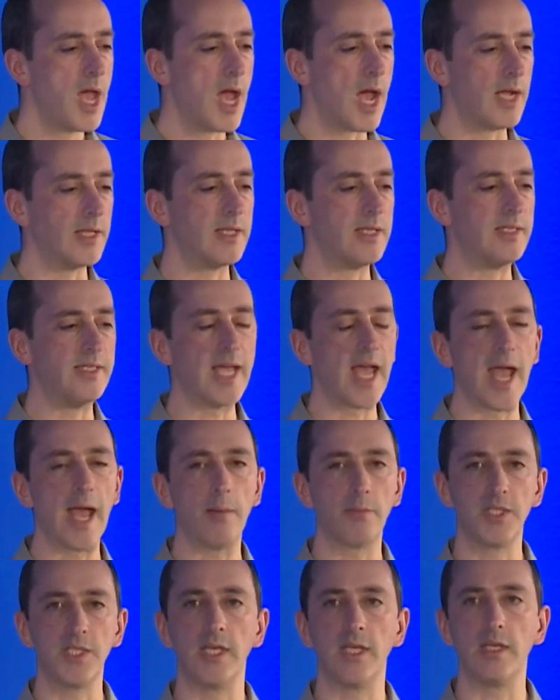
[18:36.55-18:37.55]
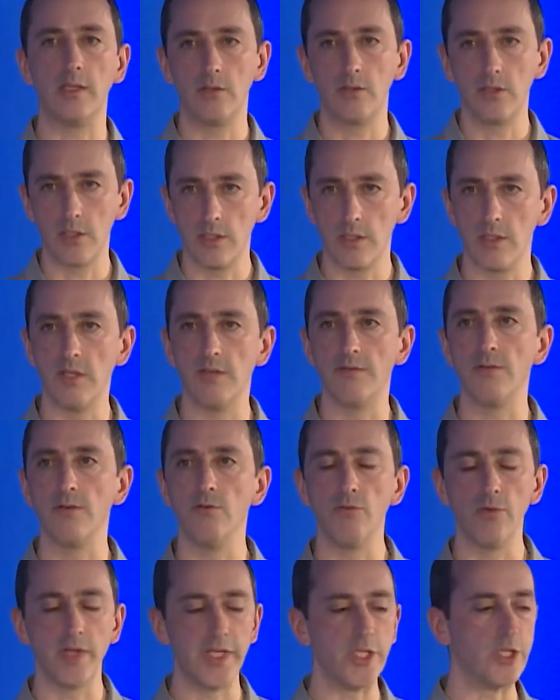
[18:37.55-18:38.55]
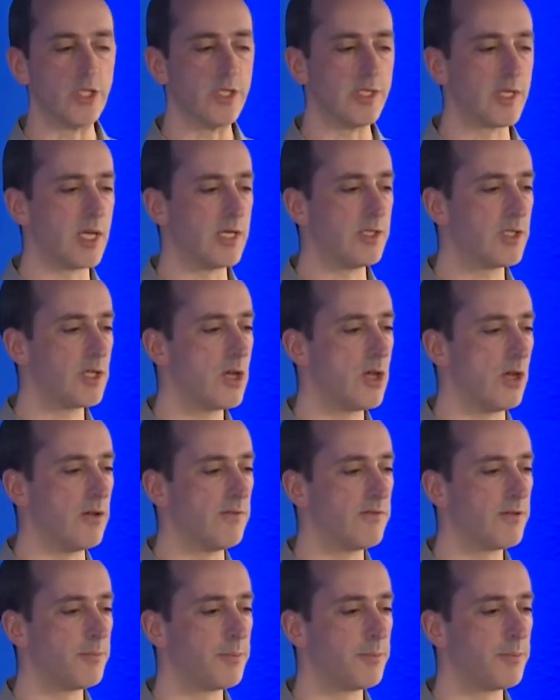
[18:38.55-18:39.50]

and adapting to the different regions they serve.